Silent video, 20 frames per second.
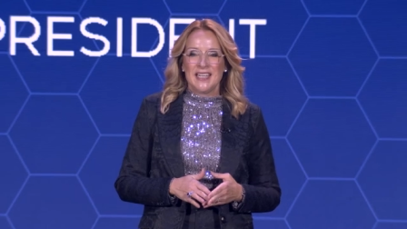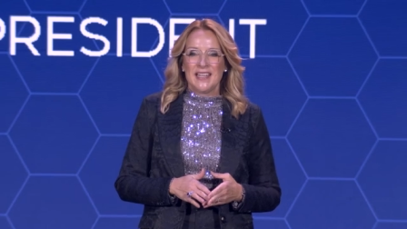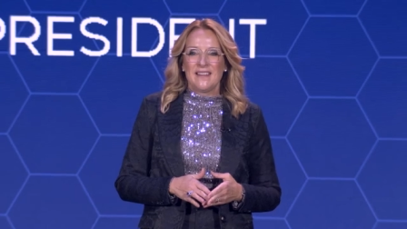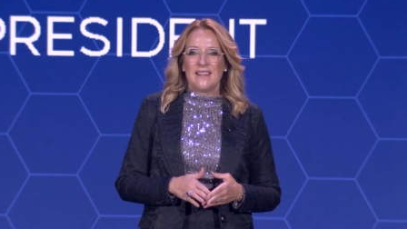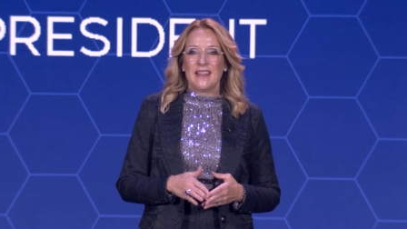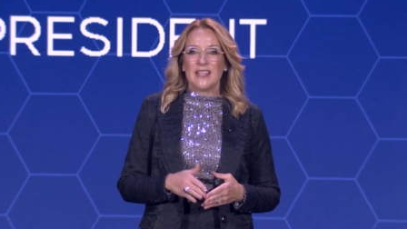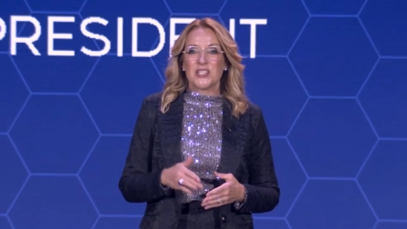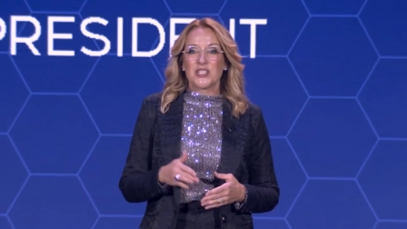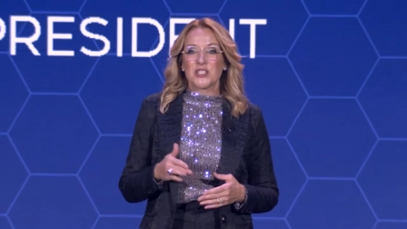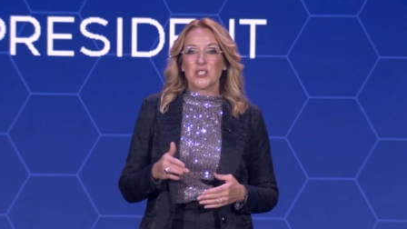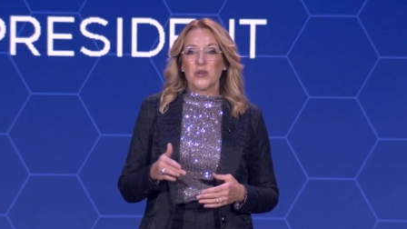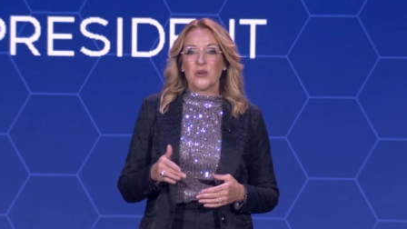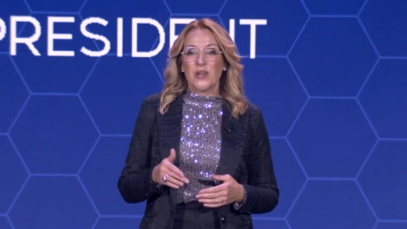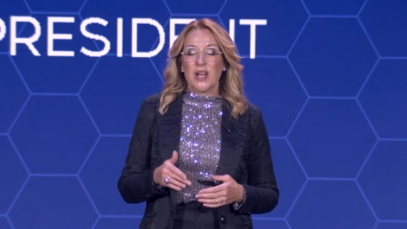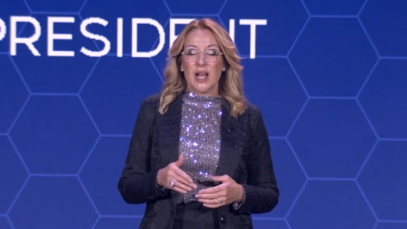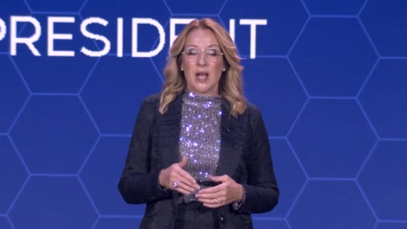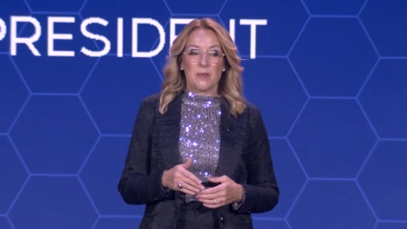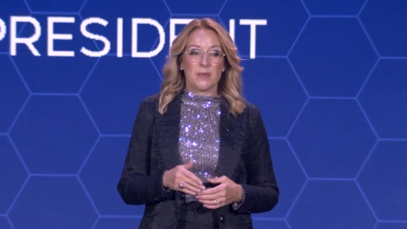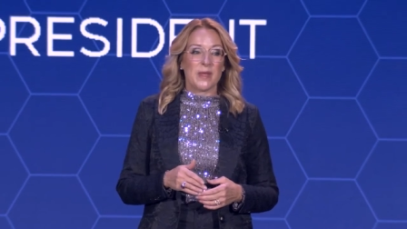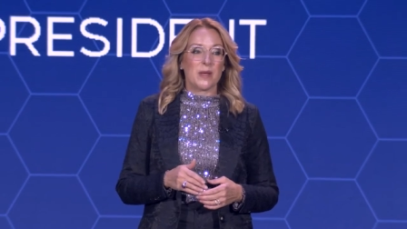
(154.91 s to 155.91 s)
They showed
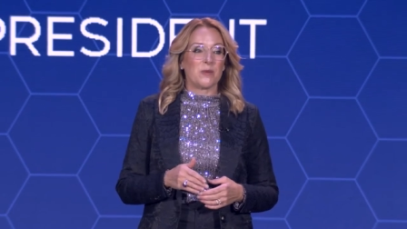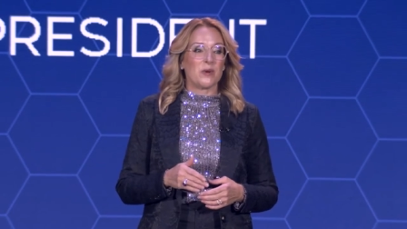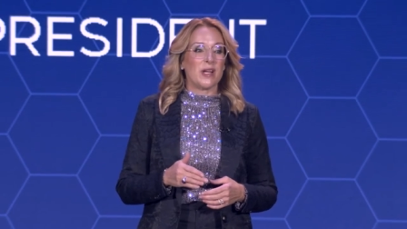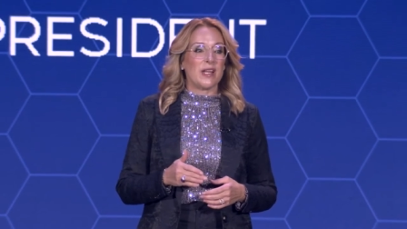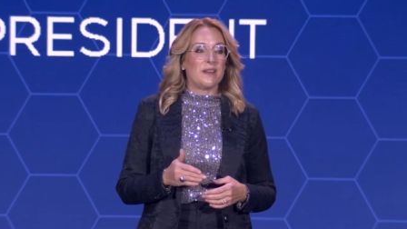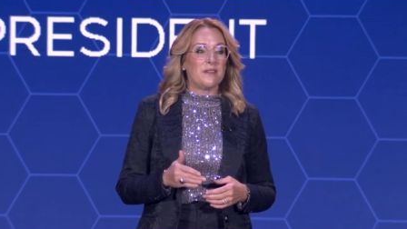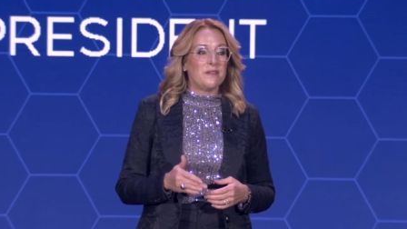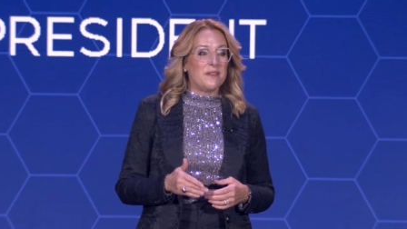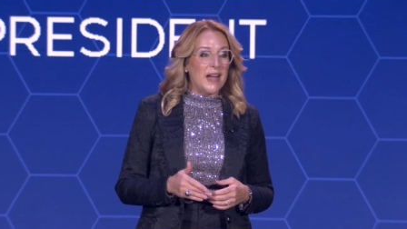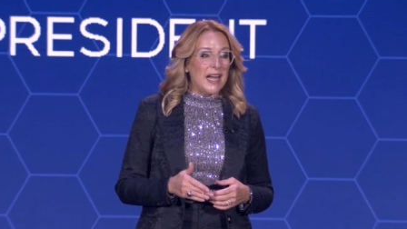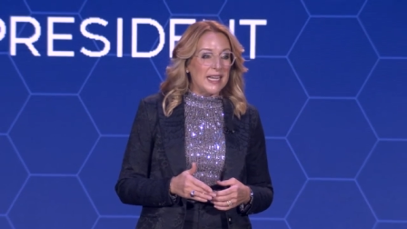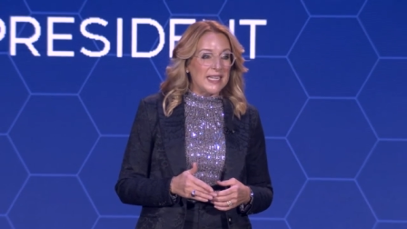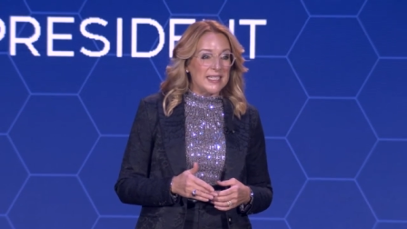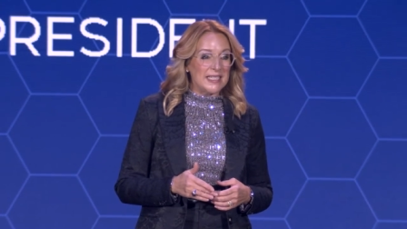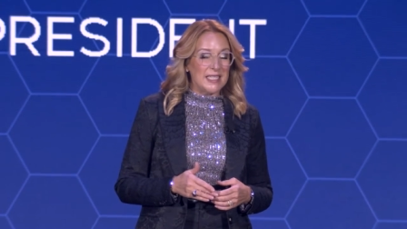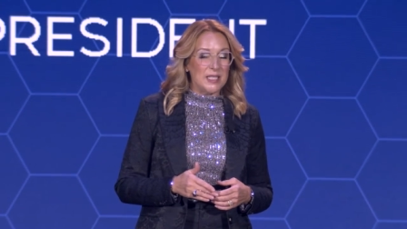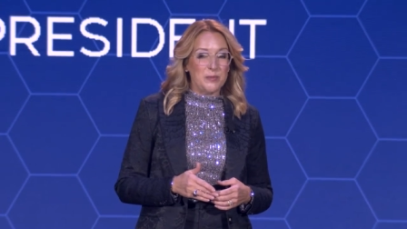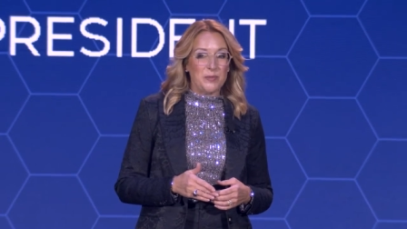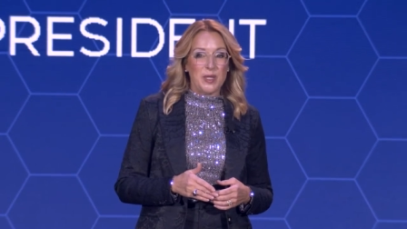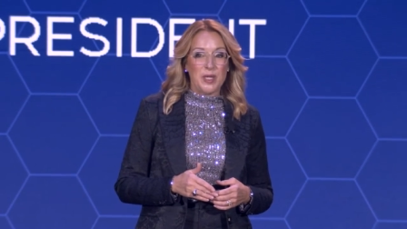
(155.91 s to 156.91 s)
up. They were
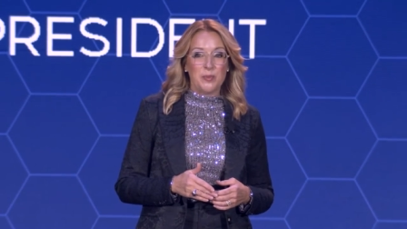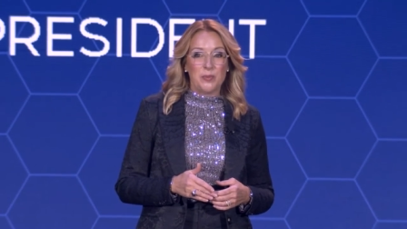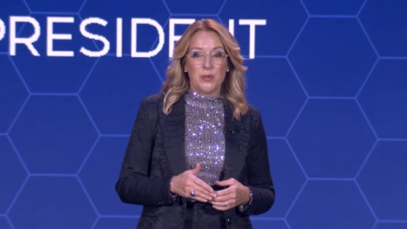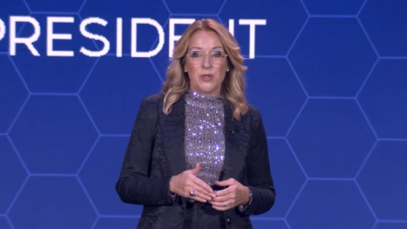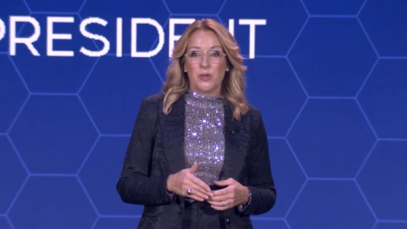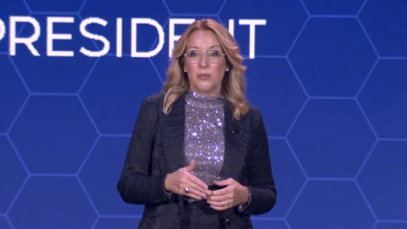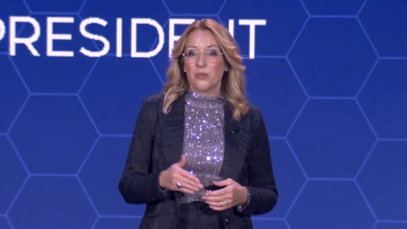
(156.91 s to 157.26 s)
advising people,